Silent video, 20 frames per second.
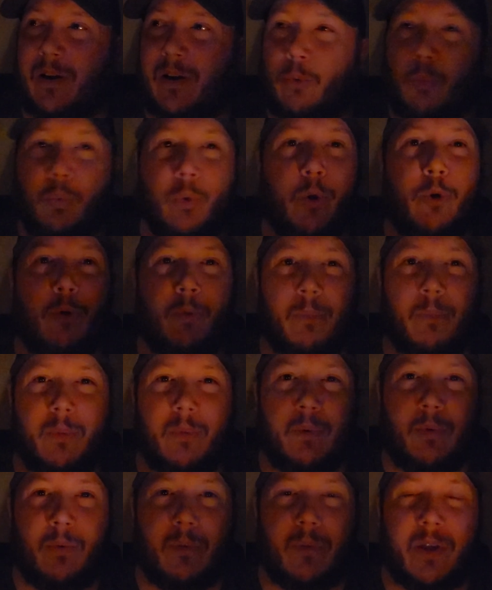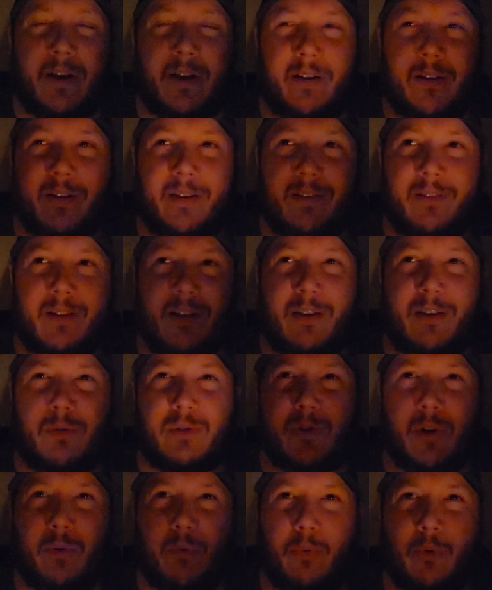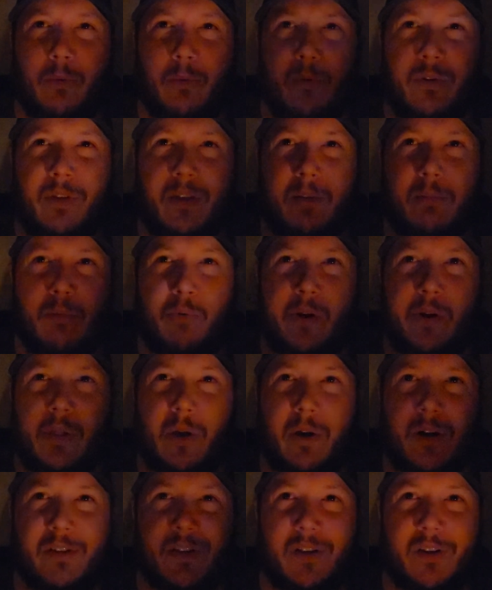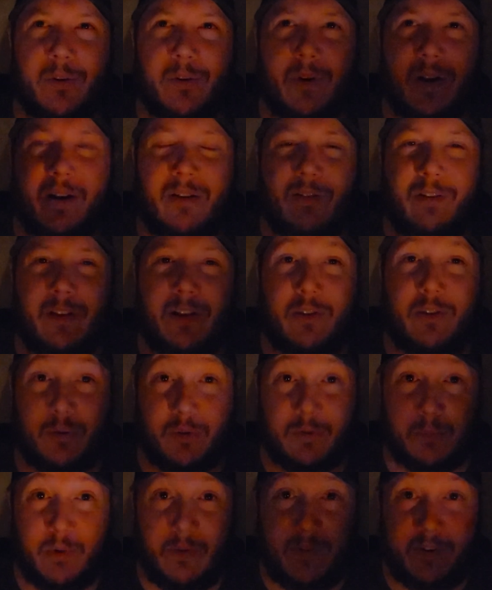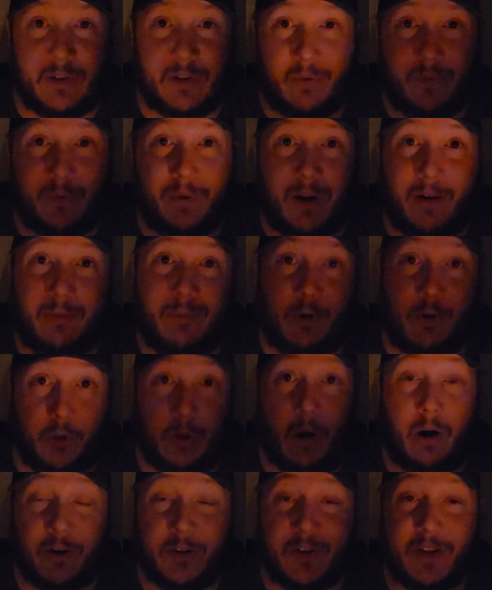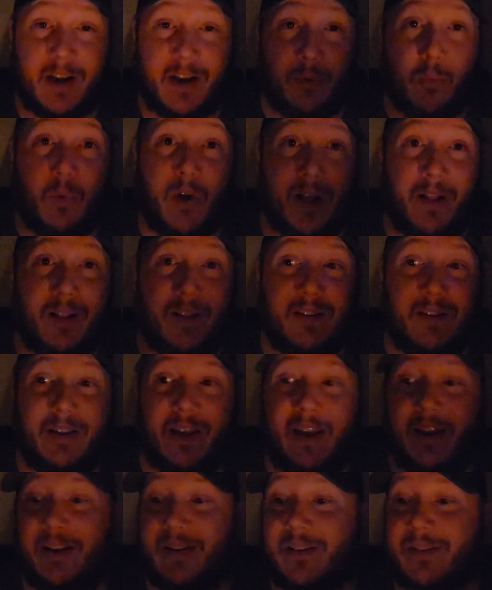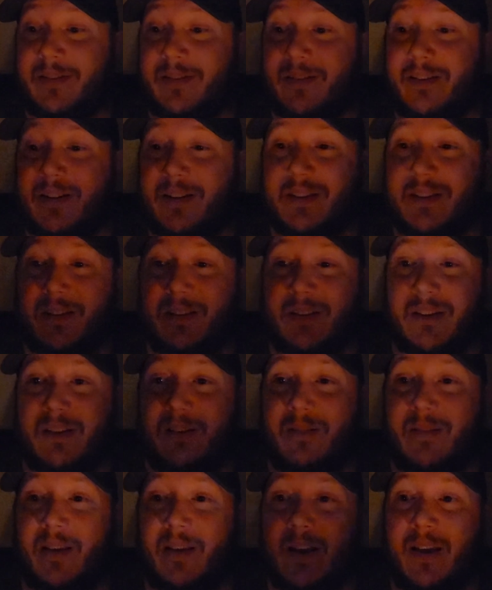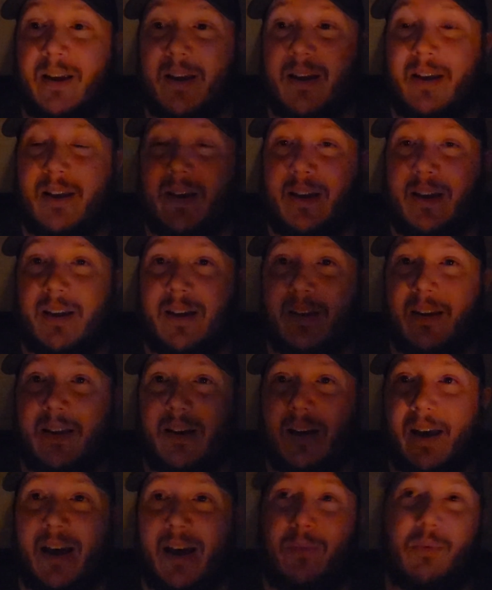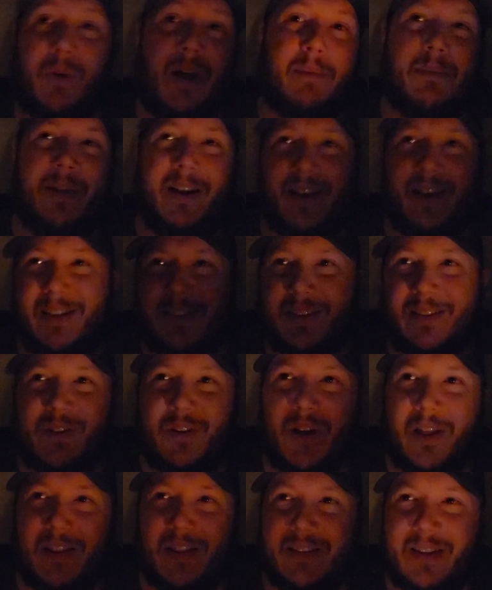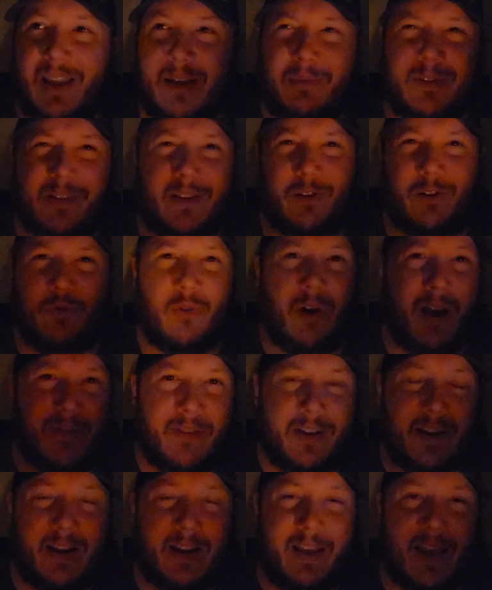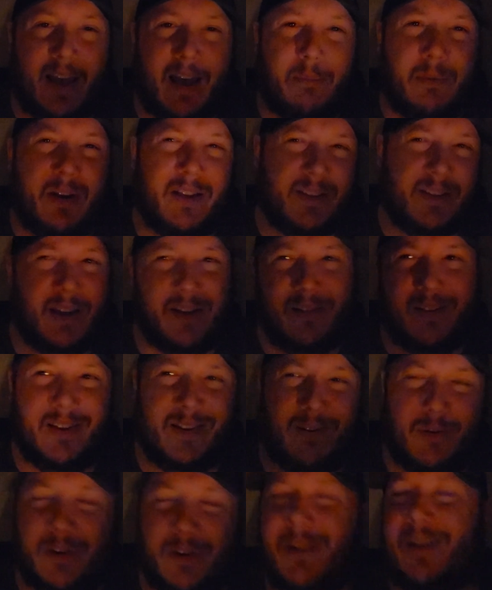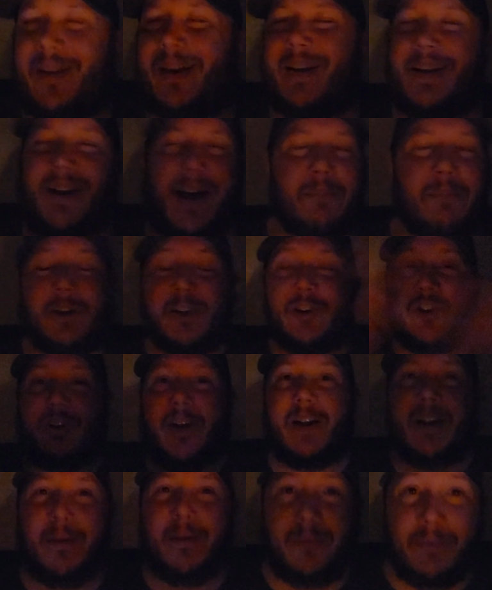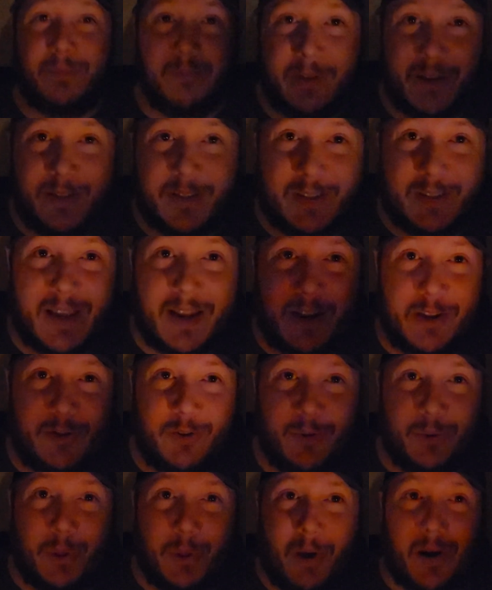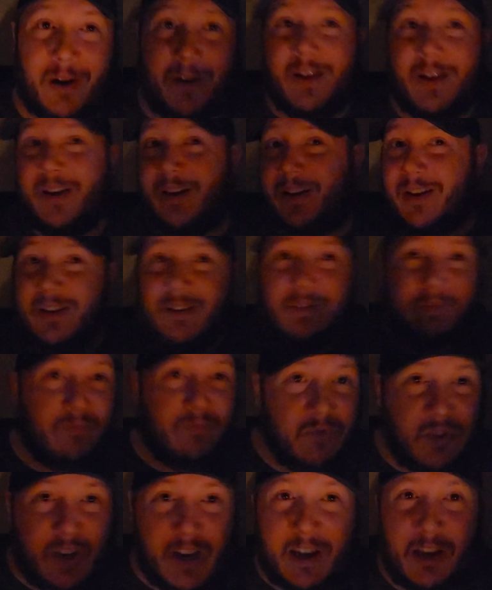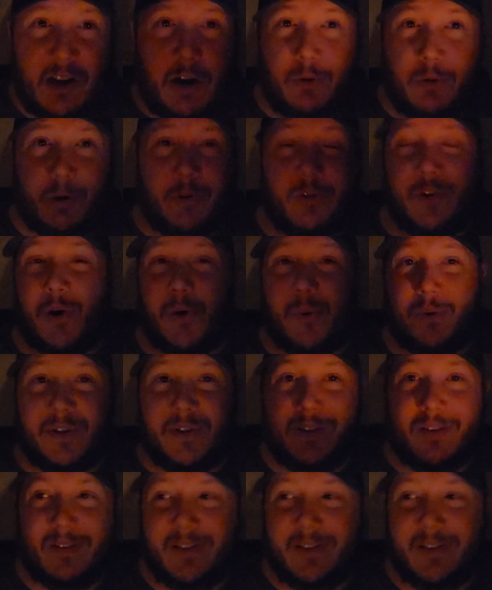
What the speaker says: Room. I think it was called Room with like Brie Larson or whatever. Like, those movies are done well, and this is. Well, I mean, I guess it's not the same because they're driving in a cab, but it's, you know, I'm gonna shut up because it's getting too long. Check it out or don't.